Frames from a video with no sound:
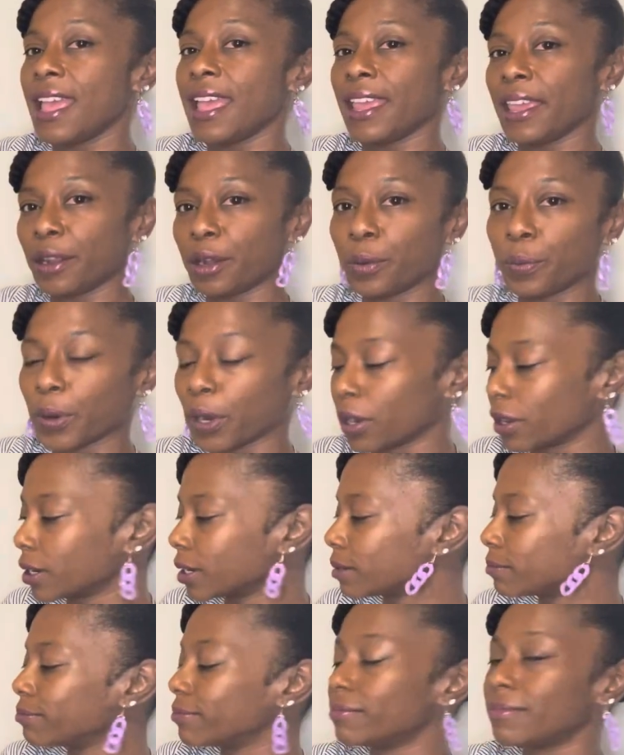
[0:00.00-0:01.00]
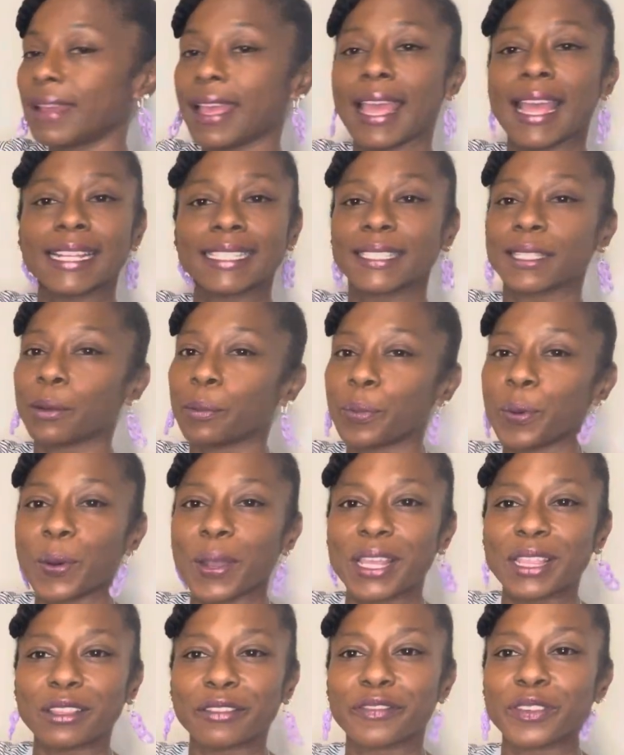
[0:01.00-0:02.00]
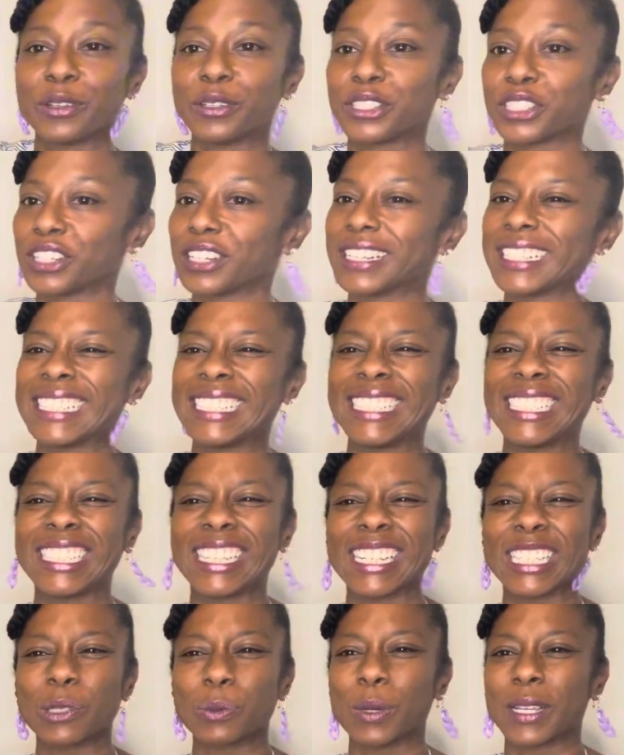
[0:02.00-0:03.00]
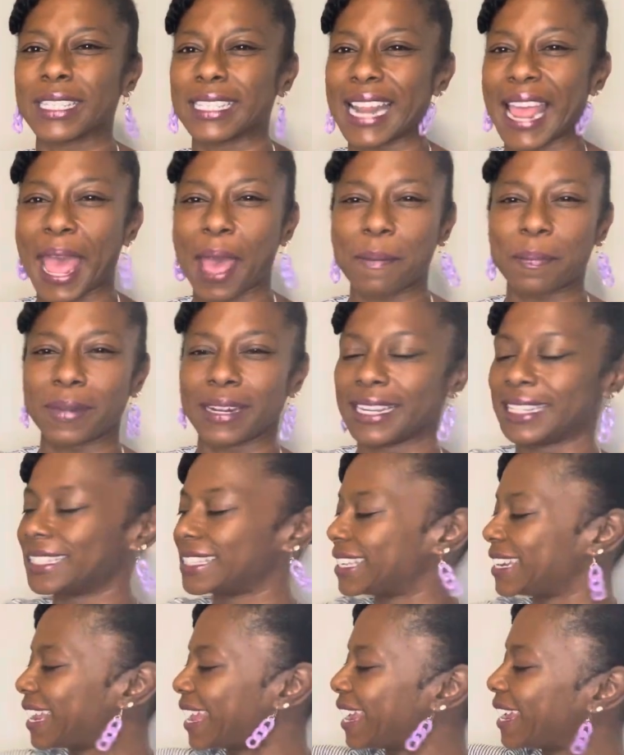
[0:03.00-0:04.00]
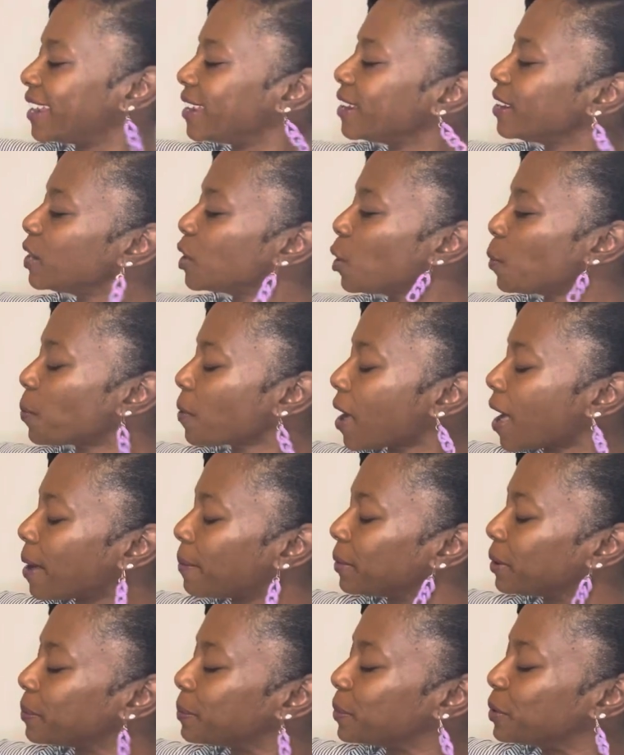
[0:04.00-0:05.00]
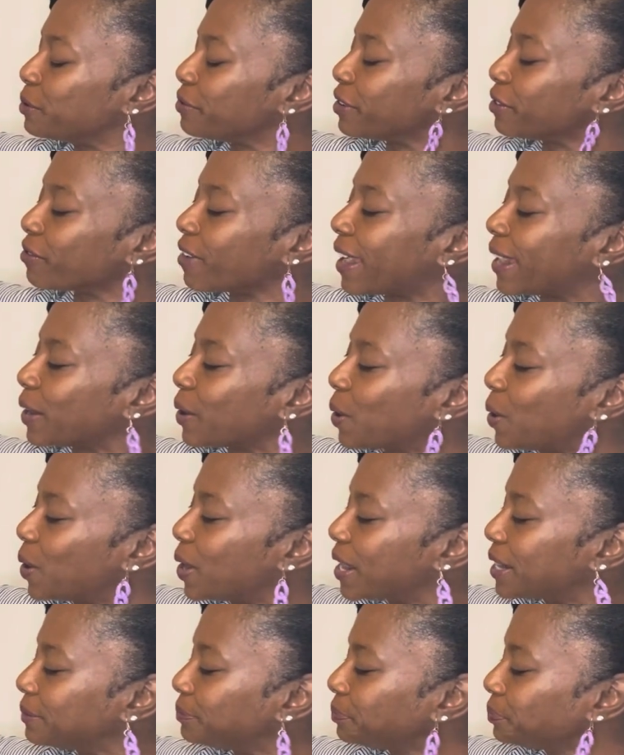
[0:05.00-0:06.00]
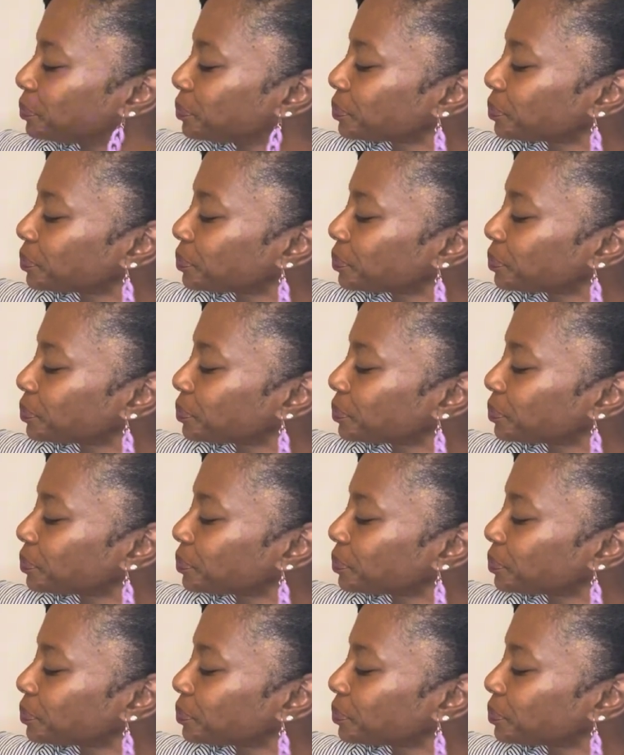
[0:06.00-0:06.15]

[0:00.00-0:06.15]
it'll work at some point in the future. Just wasn't happening today. No problem, moving right on.